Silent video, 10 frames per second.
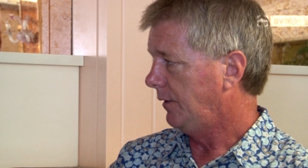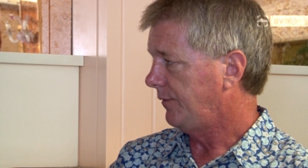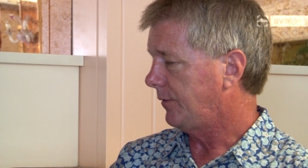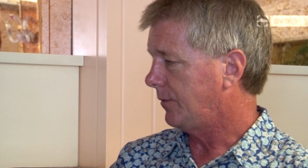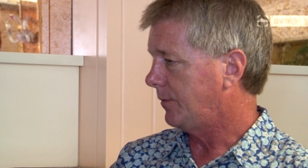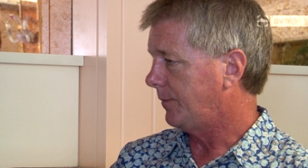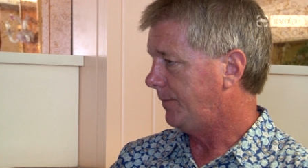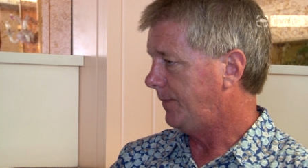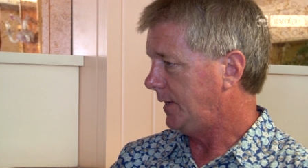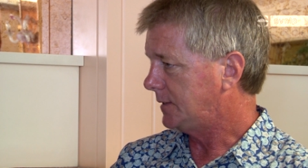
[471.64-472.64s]
So
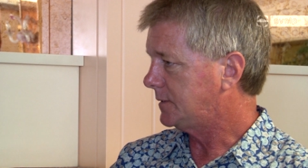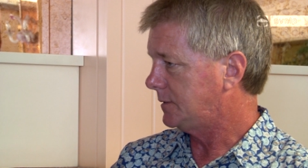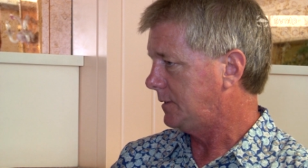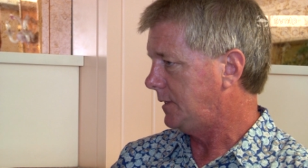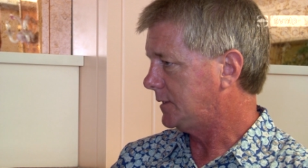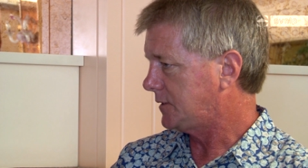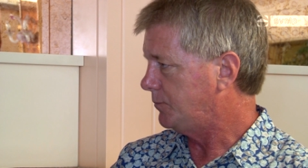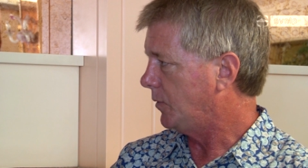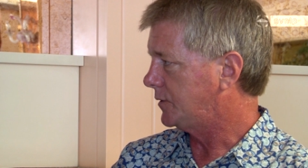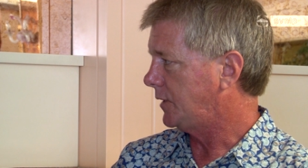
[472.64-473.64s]
that's that's
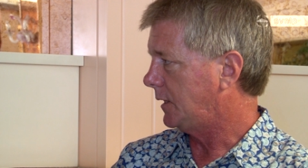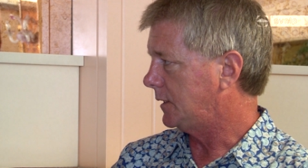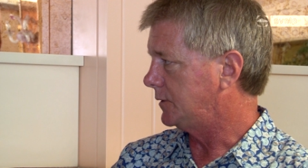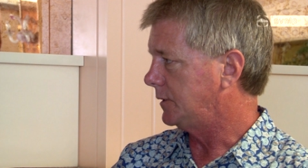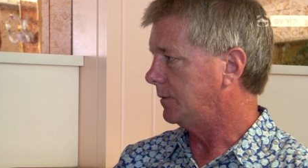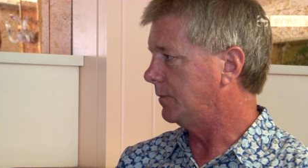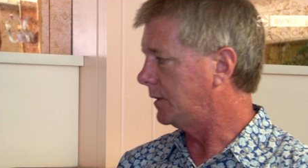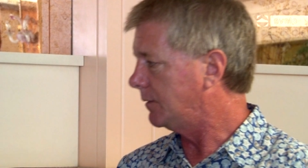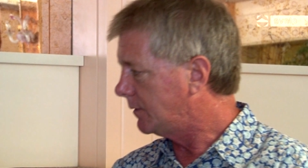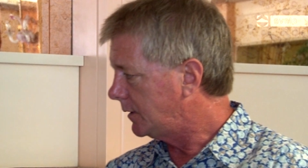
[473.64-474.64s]
more challenging when,
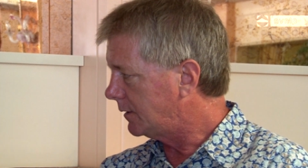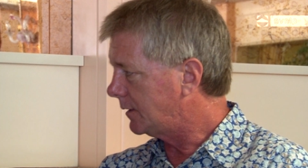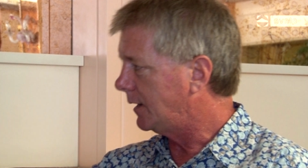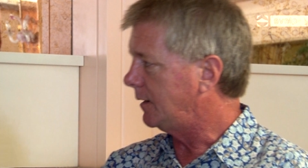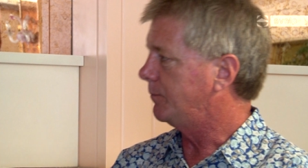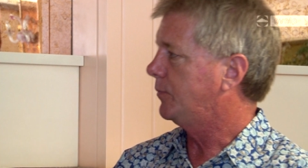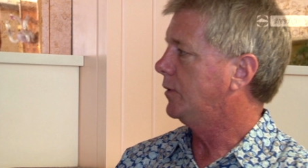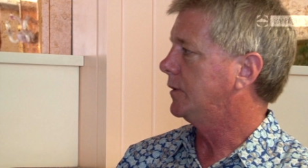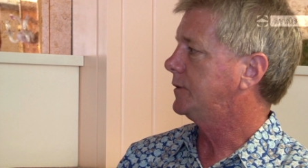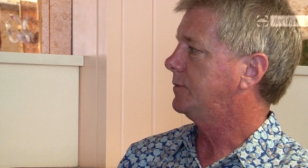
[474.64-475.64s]
when you're getting
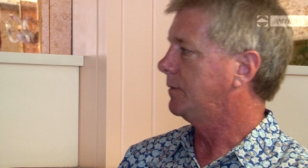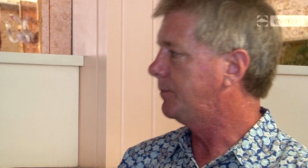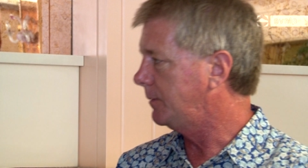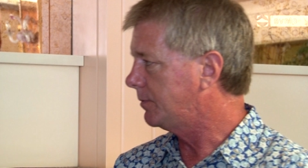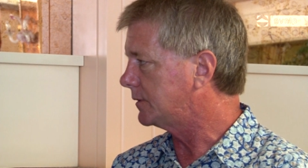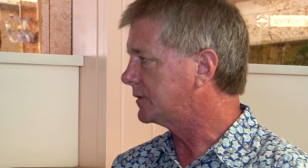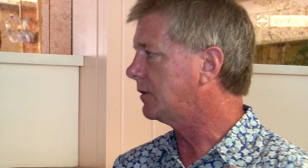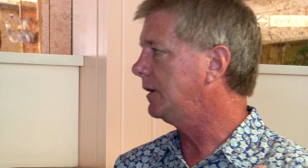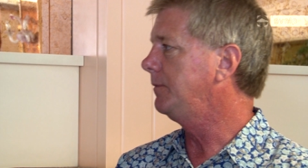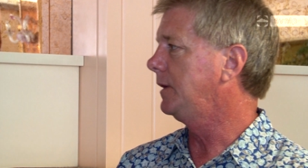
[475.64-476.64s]
pushed, when people are
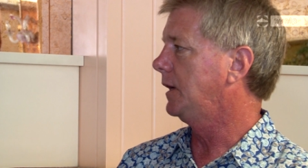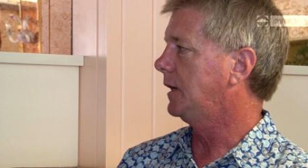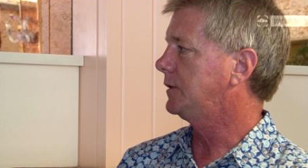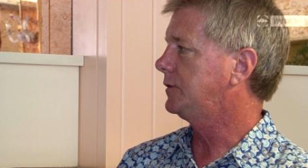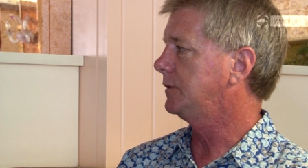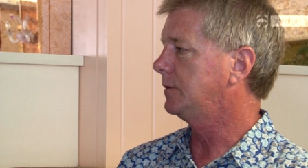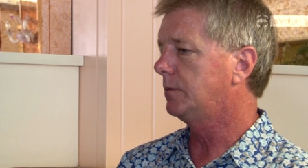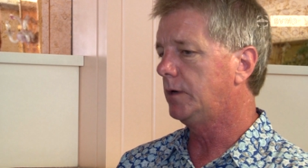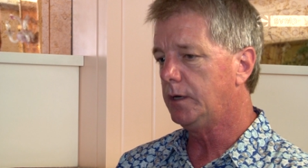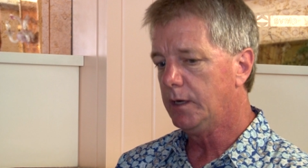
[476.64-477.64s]
screaming at you,
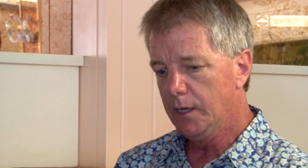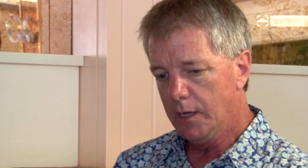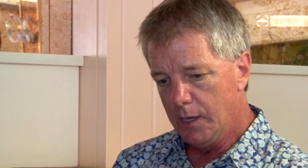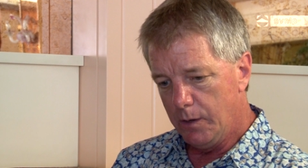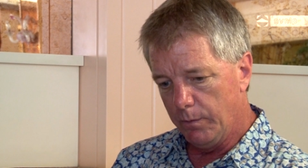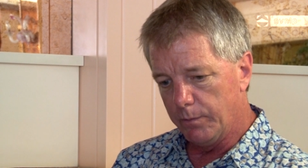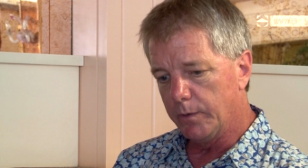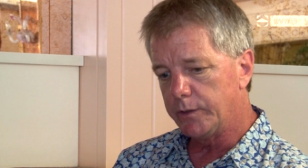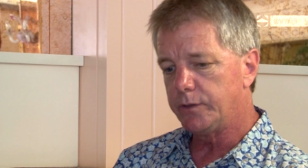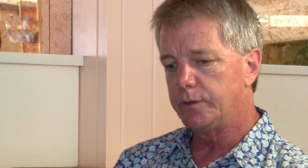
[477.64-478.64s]
when when
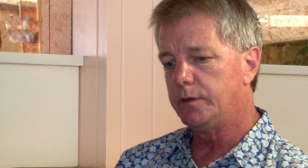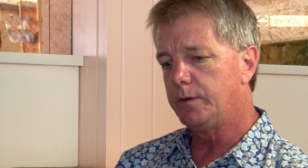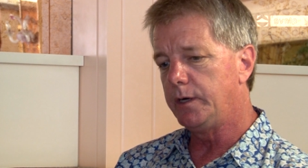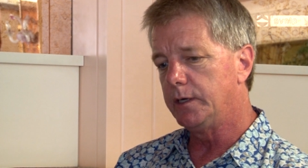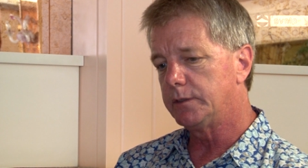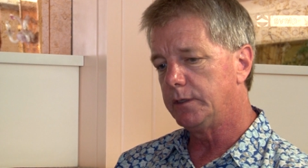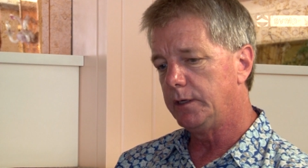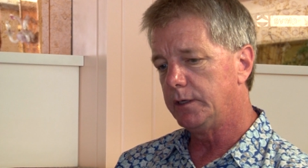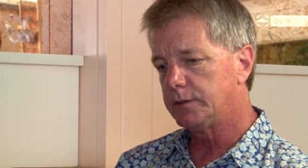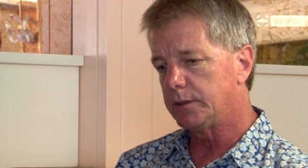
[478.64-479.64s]
what you're doing is,
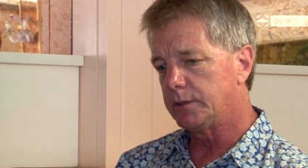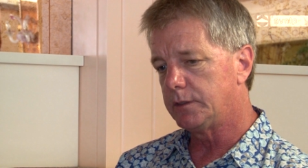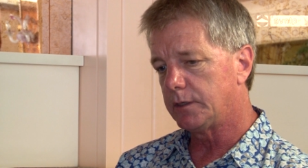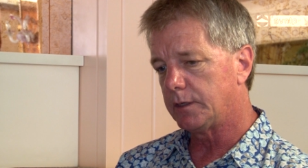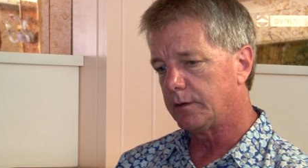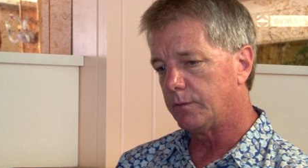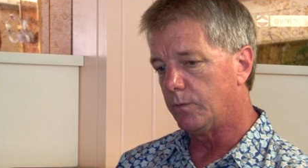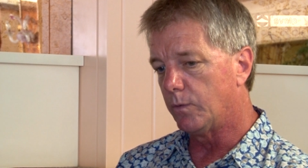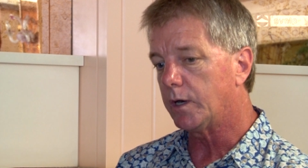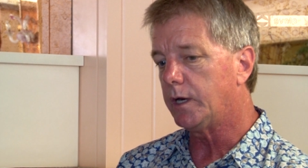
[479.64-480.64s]
isn't uh,
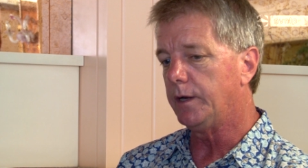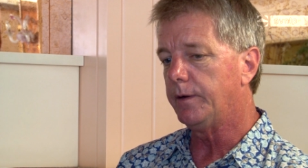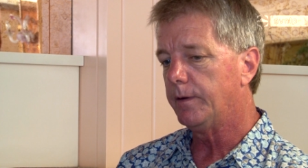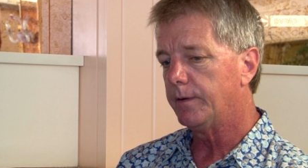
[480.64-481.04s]
working